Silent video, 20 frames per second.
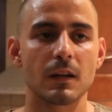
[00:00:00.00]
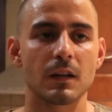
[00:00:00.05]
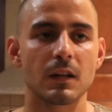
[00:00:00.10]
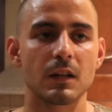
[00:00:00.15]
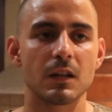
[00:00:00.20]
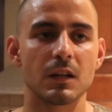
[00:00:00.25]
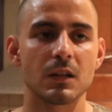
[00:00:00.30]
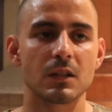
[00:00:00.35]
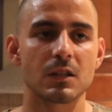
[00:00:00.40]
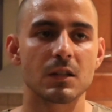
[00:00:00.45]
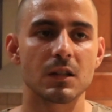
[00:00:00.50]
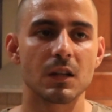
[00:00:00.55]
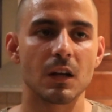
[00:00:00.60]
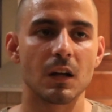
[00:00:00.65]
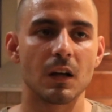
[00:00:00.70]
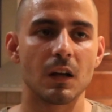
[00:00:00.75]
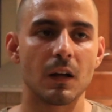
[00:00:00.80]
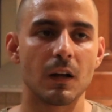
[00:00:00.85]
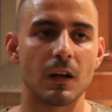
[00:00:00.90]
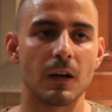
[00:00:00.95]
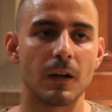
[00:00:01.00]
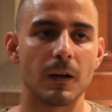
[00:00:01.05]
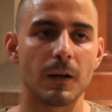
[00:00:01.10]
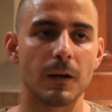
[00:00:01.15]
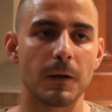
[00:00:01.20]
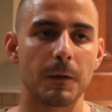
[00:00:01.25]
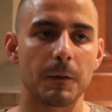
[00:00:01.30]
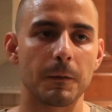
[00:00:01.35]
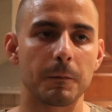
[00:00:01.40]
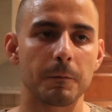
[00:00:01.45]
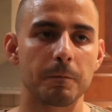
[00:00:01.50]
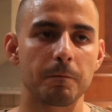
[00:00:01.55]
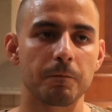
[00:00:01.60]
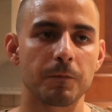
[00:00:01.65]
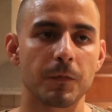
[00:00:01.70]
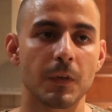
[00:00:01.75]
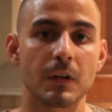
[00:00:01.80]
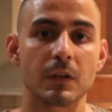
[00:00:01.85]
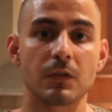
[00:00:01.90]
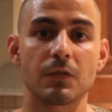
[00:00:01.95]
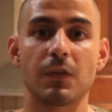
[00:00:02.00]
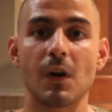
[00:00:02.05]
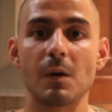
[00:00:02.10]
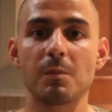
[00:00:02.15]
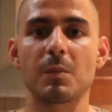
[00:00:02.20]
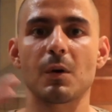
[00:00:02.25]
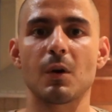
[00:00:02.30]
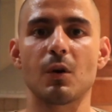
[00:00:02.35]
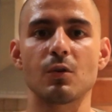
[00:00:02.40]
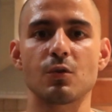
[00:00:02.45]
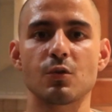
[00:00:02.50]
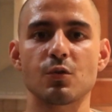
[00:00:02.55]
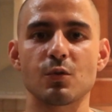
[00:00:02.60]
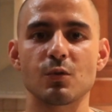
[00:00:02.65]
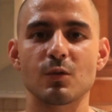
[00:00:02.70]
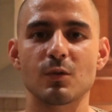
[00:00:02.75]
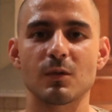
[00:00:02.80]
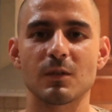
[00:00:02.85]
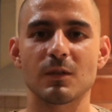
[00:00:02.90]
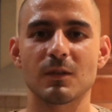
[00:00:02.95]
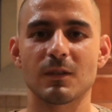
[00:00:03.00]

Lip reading: is fabulous.